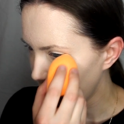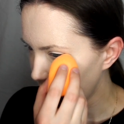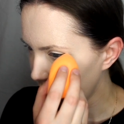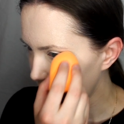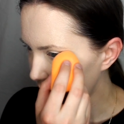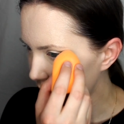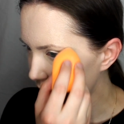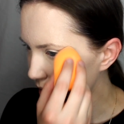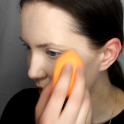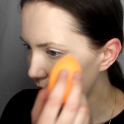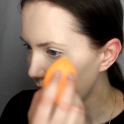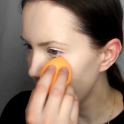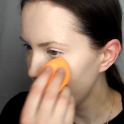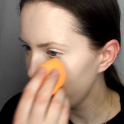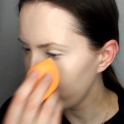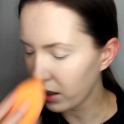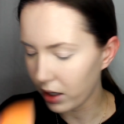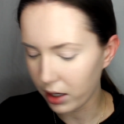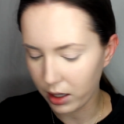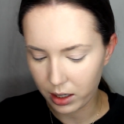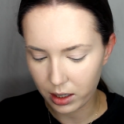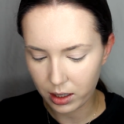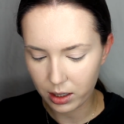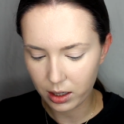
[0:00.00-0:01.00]
And
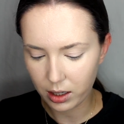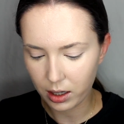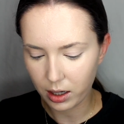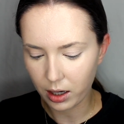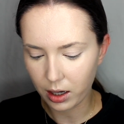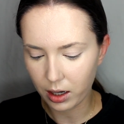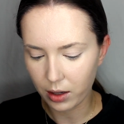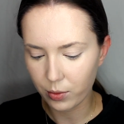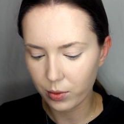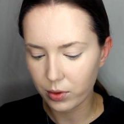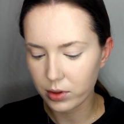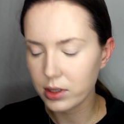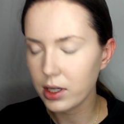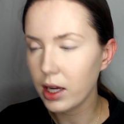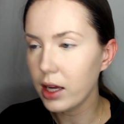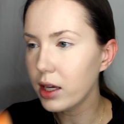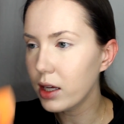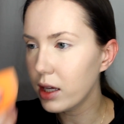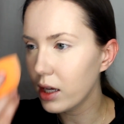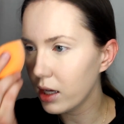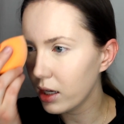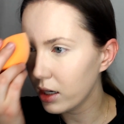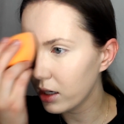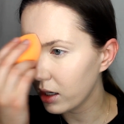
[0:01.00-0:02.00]
then I will
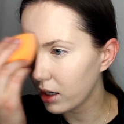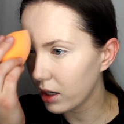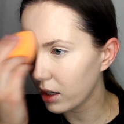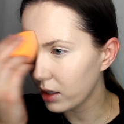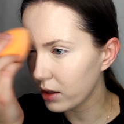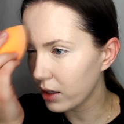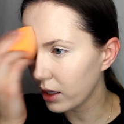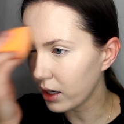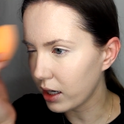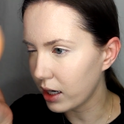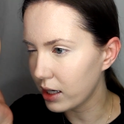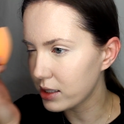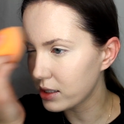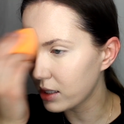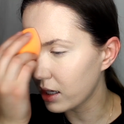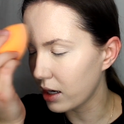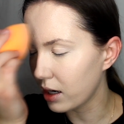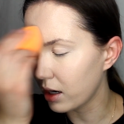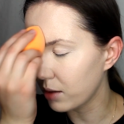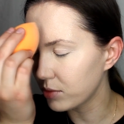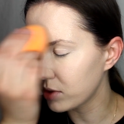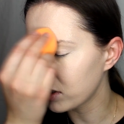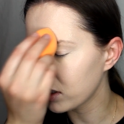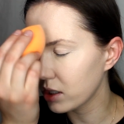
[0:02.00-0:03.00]
take it, and like I
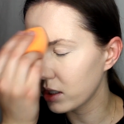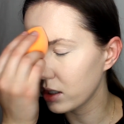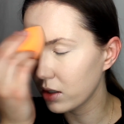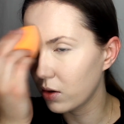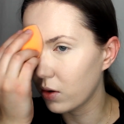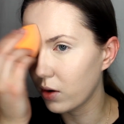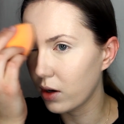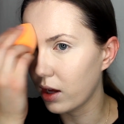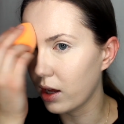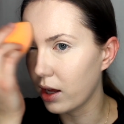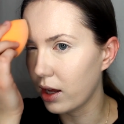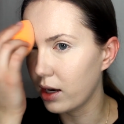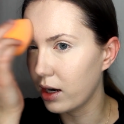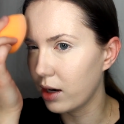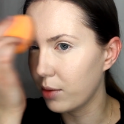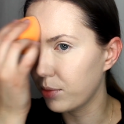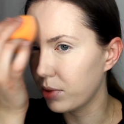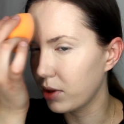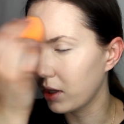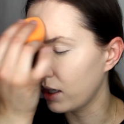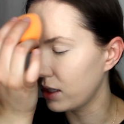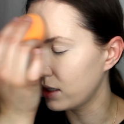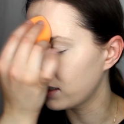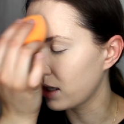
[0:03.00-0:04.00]
said, I'm just going to go ahead and
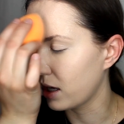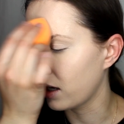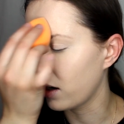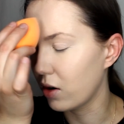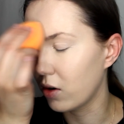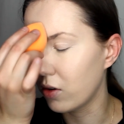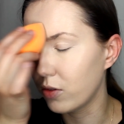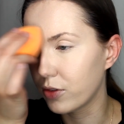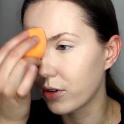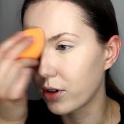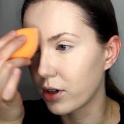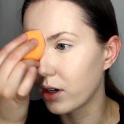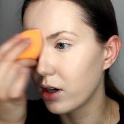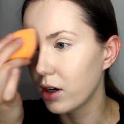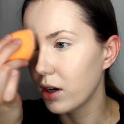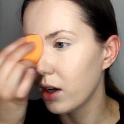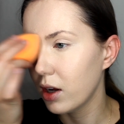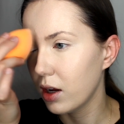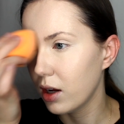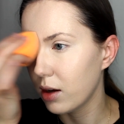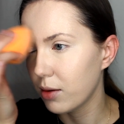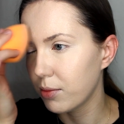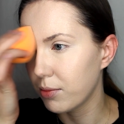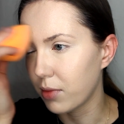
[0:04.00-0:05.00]
place that over
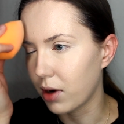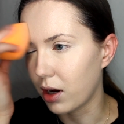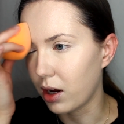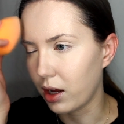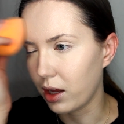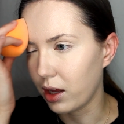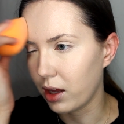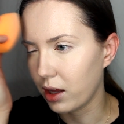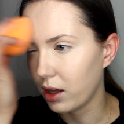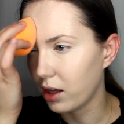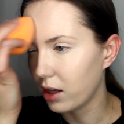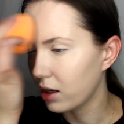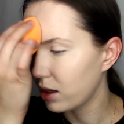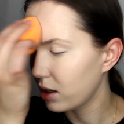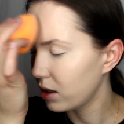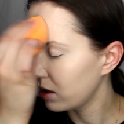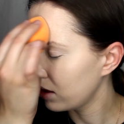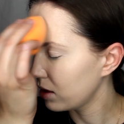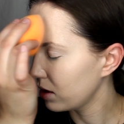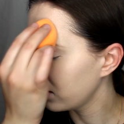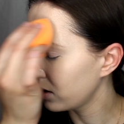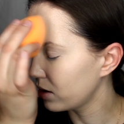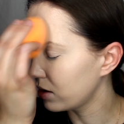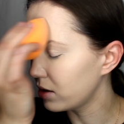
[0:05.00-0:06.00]
my
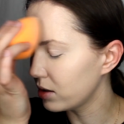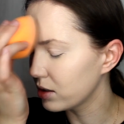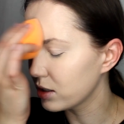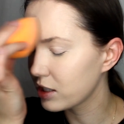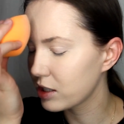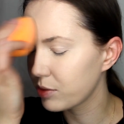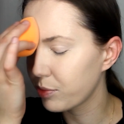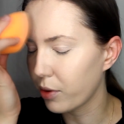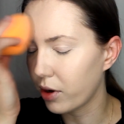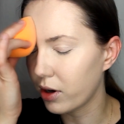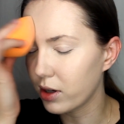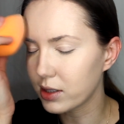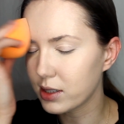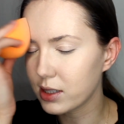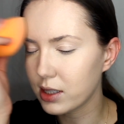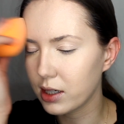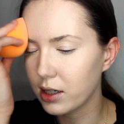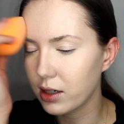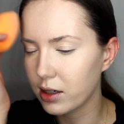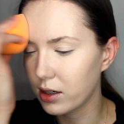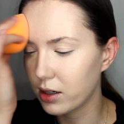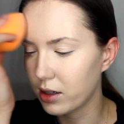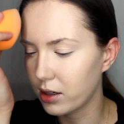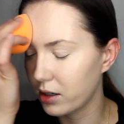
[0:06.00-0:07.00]
little spots
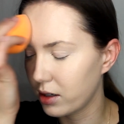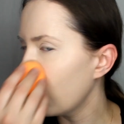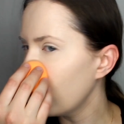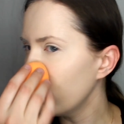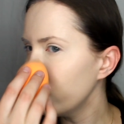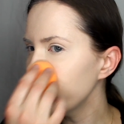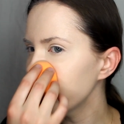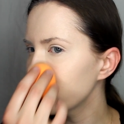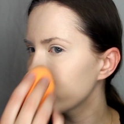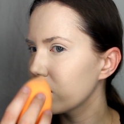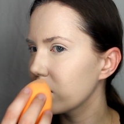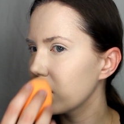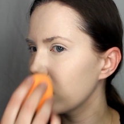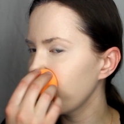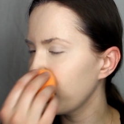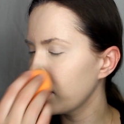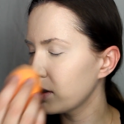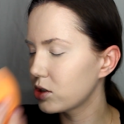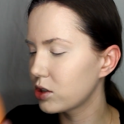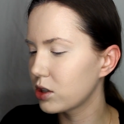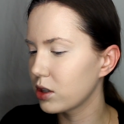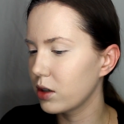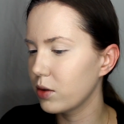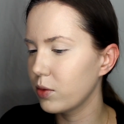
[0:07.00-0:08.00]
here. Always really
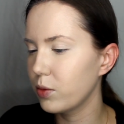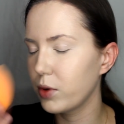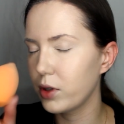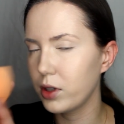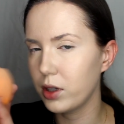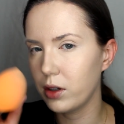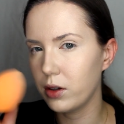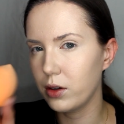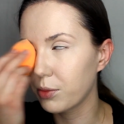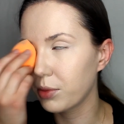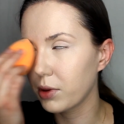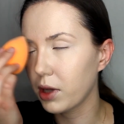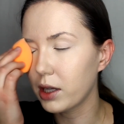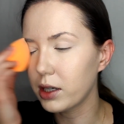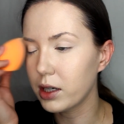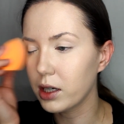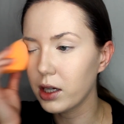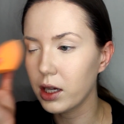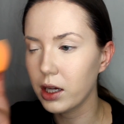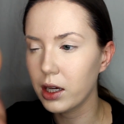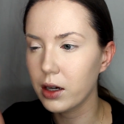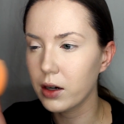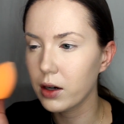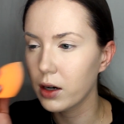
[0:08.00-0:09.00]
make sure when you're
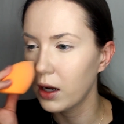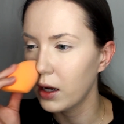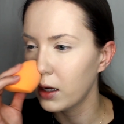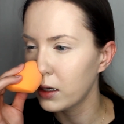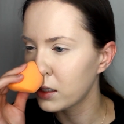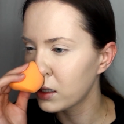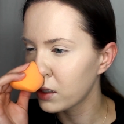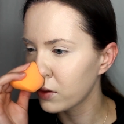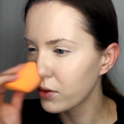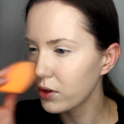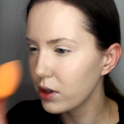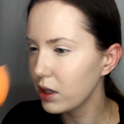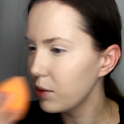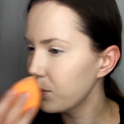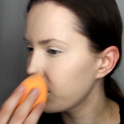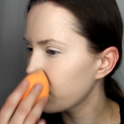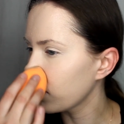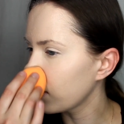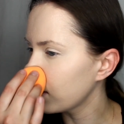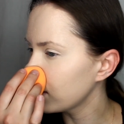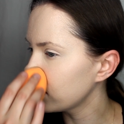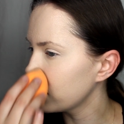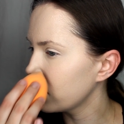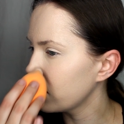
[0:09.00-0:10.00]
blending here to really
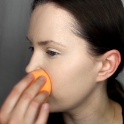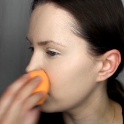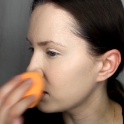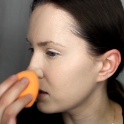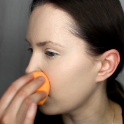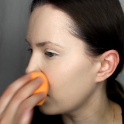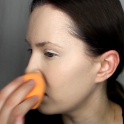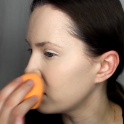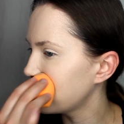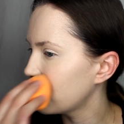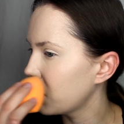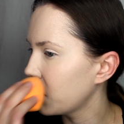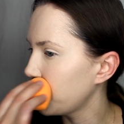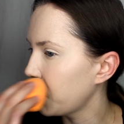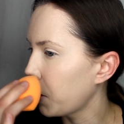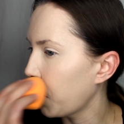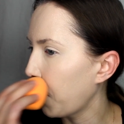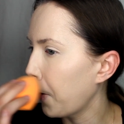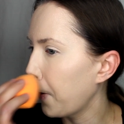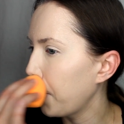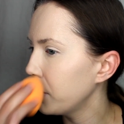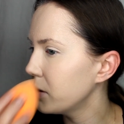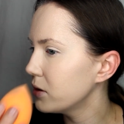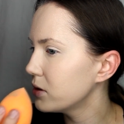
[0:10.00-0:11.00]
press in the sides of the
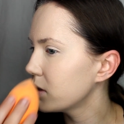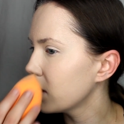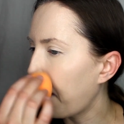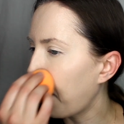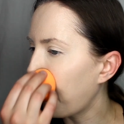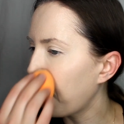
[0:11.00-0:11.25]
nose.